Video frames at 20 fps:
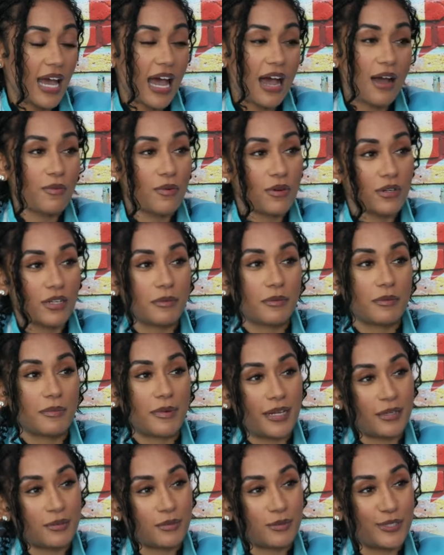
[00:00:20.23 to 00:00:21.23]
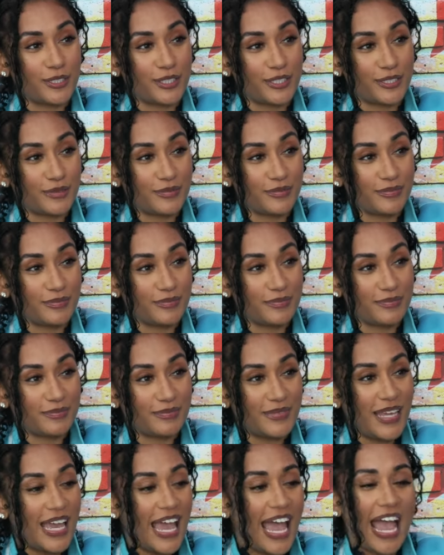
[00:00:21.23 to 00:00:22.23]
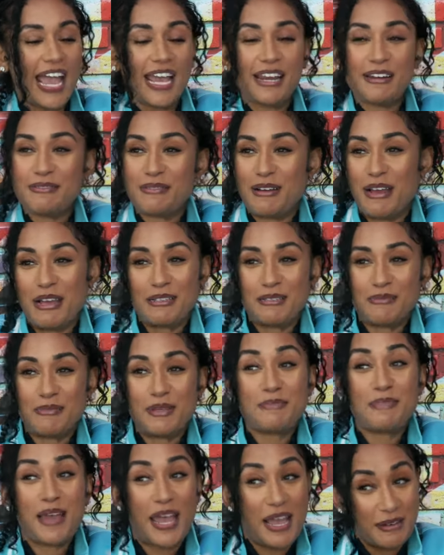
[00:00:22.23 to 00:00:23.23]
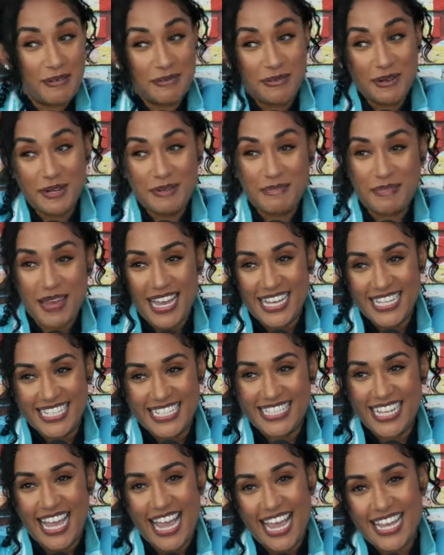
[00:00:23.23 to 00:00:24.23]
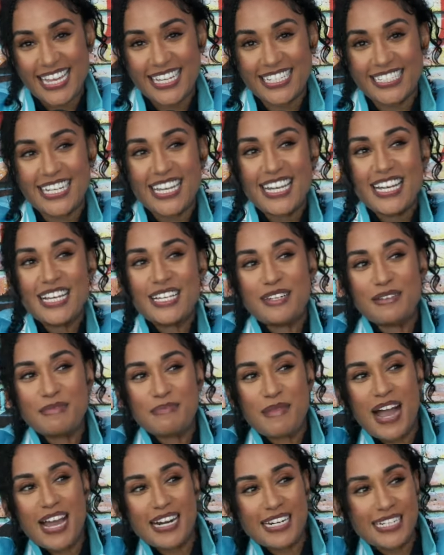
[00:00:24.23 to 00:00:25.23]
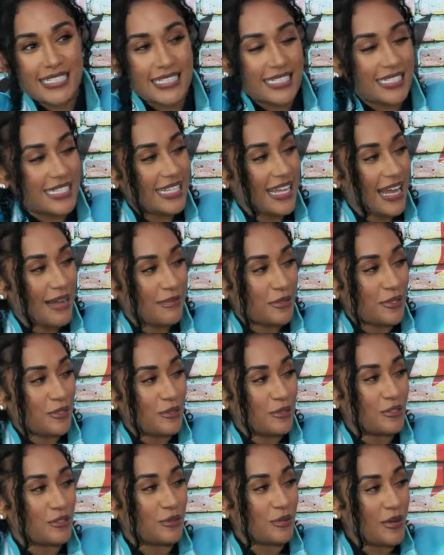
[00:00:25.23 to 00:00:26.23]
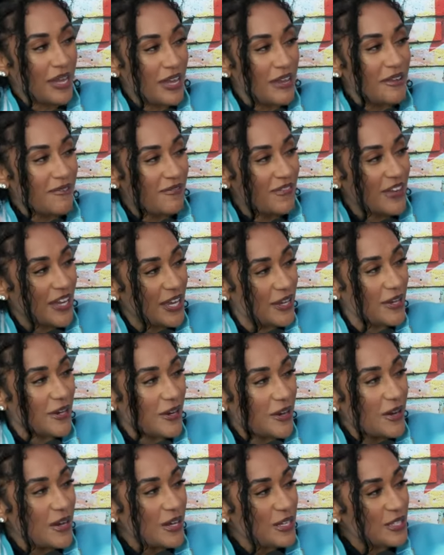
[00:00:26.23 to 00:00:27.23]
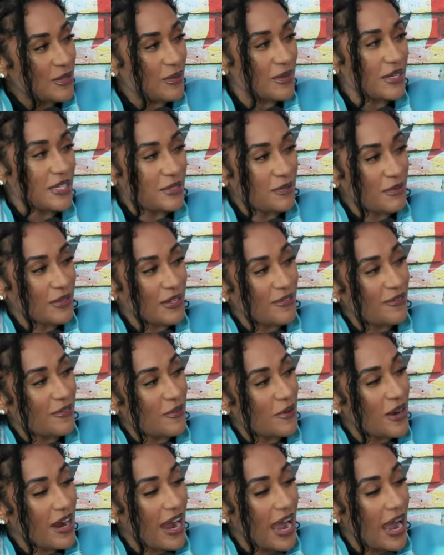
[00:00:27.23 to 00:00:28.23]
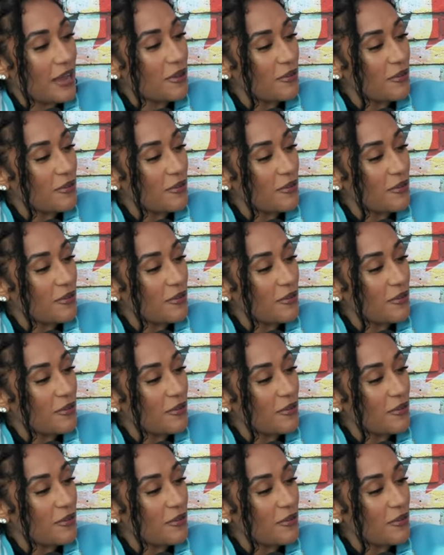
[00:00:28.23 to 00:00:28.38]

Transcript: I'll roll up a backwood. Anyways, we backwood backstage. Domani just stopped through Dreamville 2024. How